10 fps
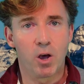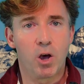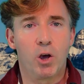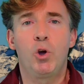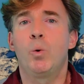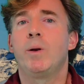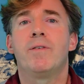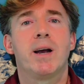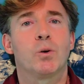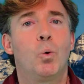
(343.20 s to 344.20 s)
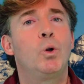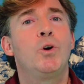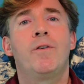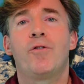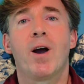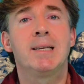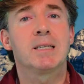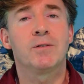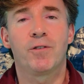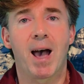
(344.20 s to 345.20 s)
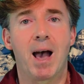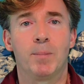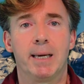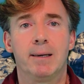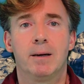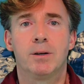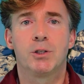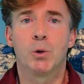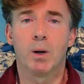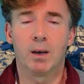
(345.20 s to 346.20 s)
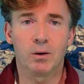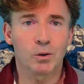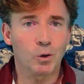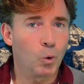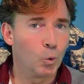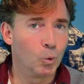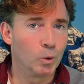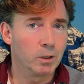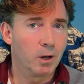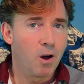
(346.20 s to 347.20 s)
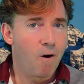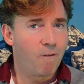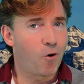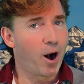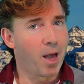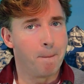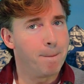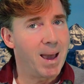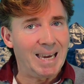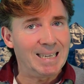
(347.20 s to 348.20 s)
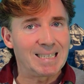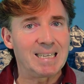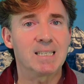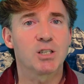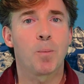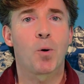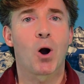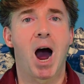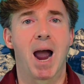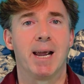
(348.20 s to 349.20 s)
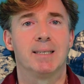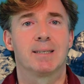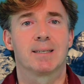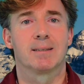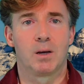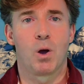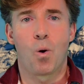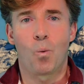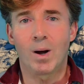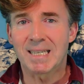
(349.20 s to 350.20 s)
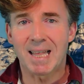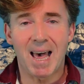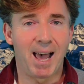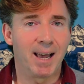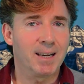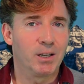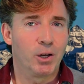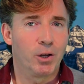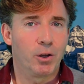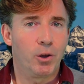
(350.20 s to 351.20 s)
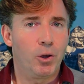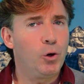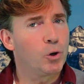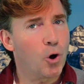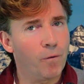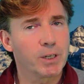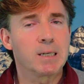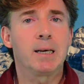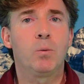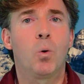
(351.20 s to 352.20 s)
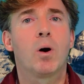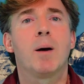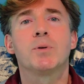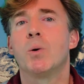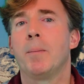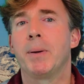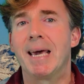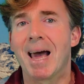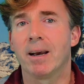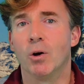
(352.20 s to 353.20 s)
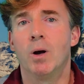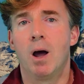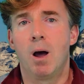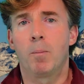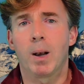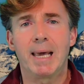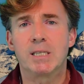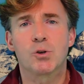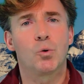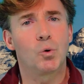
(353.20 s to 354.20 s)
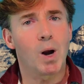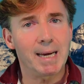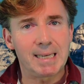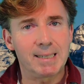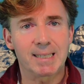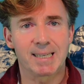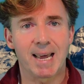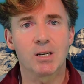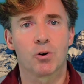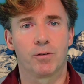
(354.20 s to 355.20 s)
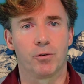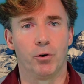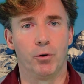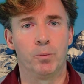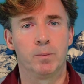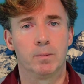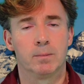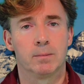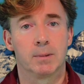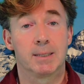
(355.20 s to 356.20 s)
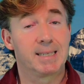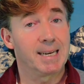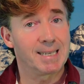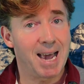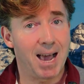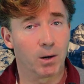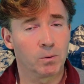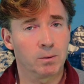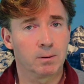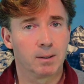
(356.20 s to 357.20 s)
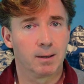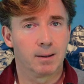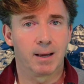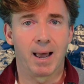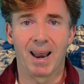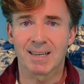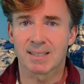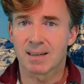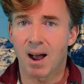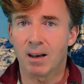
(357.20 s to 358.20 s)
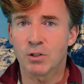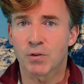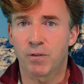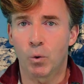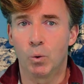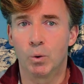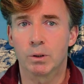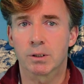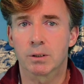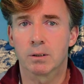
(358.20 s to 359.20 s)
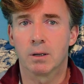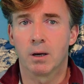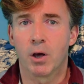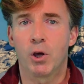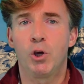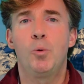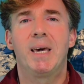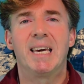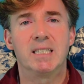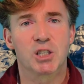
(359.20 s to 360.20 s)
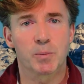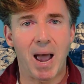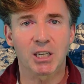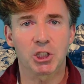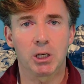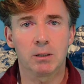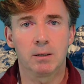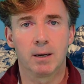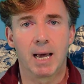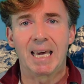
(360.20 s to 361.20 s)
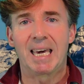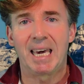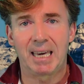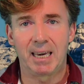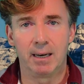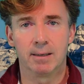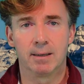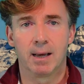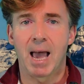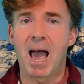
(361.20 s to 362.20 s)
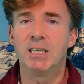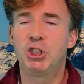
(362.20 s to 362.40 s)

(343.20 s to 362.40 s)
you invite all your friends and family to a local hall for an amazing surprise. Once there, you confidently walk up to a piano placed right in the center of the room, sit down, and as silence falls, you begin smashing, kicking, and